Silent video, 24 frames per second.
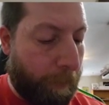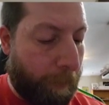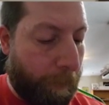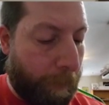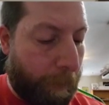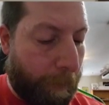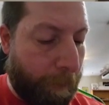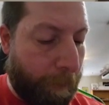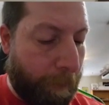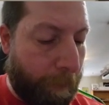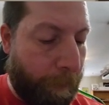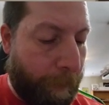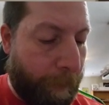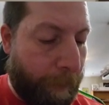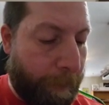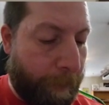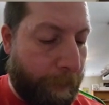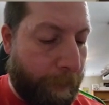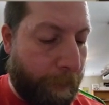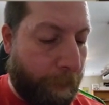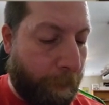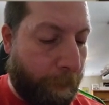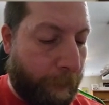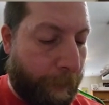I don't know.
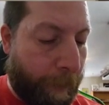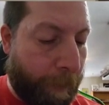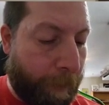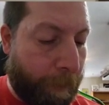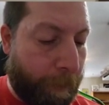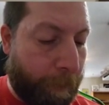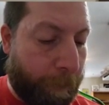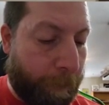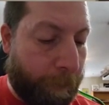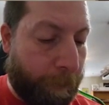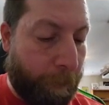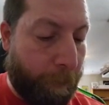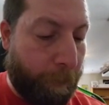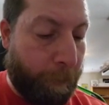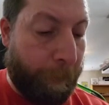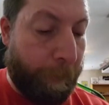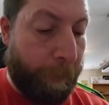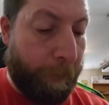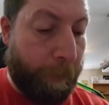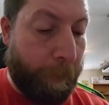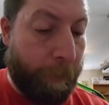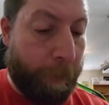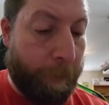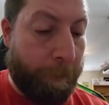Maybe our relic will still be
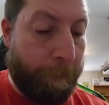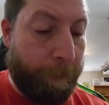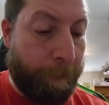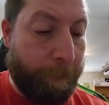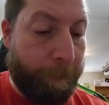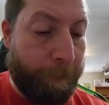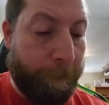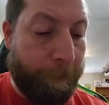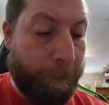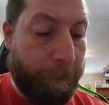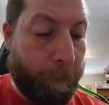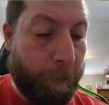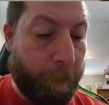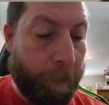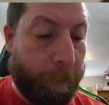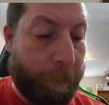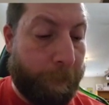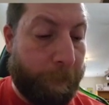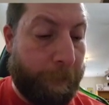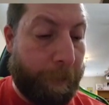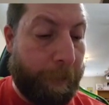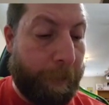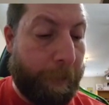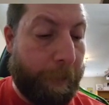good. We'll
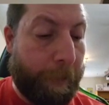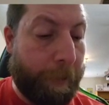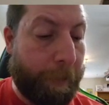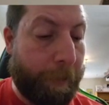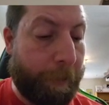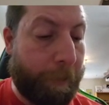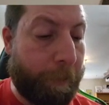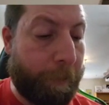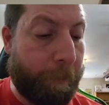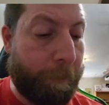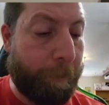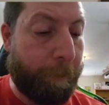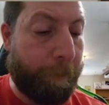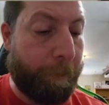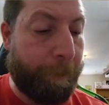see, guys.